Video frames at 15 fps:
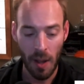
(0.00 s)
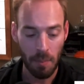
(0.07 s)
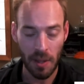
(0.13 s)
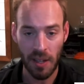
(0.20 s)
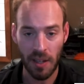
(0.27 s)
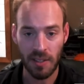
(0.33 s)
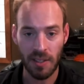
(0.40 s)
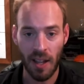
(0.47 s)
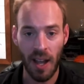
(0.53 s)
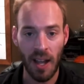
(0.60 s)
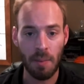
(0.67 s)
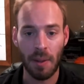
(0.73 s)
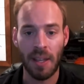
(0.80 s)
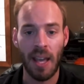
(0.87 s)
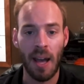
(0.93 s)
because I
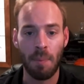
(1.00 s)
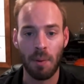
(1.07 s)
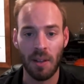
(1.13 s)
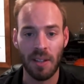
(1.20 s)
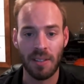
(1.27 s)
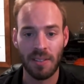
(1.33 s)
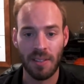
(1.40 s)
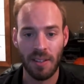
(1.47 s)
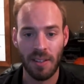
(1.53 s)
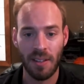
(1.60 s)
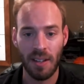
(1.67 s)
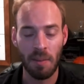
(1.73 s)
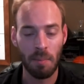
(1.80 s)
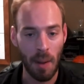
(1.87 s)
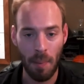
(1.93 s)
am a capitalist
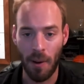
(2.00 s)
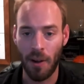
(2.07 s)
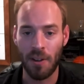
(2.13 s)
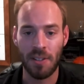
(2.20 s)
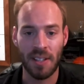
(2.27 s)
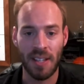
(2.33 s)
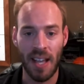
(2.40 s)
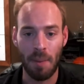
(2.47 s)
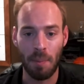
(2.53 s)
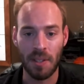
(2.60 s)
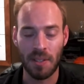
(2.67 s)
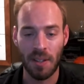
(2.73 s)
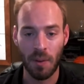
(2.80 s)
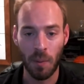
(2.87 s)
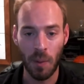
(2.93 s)
and my partner's a capitalist.